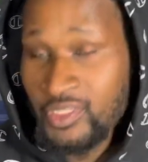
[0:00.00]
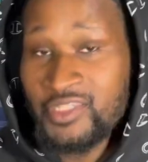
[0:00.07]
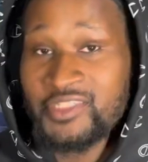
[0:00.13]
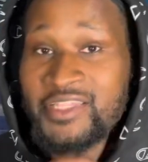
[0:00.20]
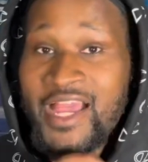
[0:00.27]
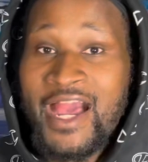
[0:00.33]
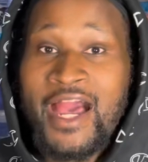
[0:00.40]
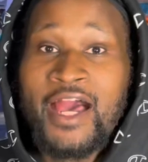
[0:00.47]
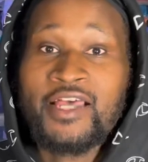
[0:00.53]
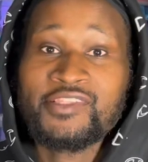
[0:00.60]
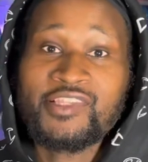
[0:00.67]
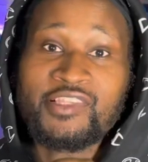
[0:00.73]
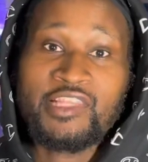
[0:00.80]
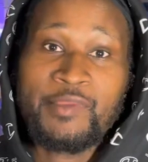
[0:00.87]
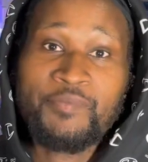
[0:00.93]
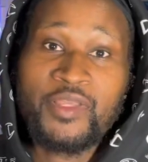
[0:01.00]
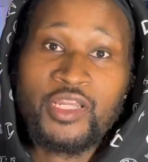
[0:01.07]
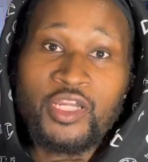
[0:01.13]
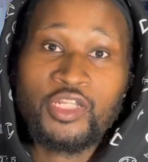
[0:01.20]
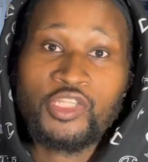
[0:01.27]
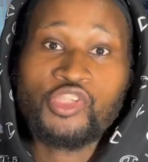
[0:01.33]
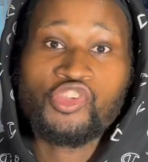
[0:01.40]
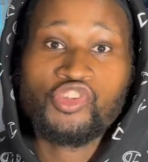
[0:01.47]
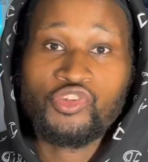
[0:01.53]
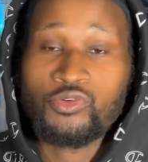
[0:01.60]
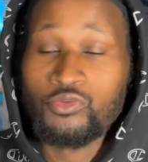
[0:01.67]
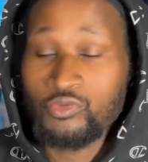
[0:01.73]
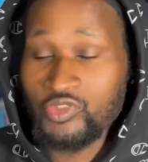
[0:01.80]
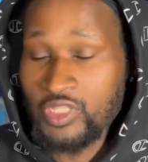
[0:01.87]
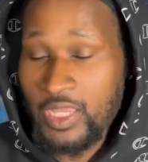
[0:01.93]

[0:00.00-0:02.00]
Y'all sleeping on these shoes.